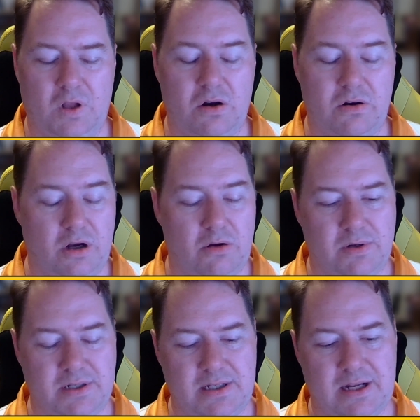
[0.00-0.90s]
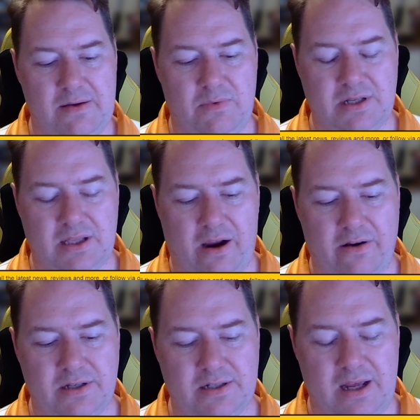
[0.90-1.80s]
Oh god, what's his name? What's the
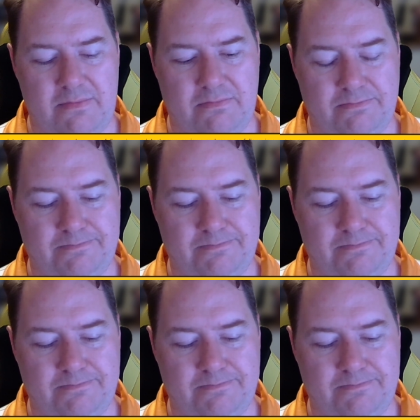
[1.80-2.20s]
character's name?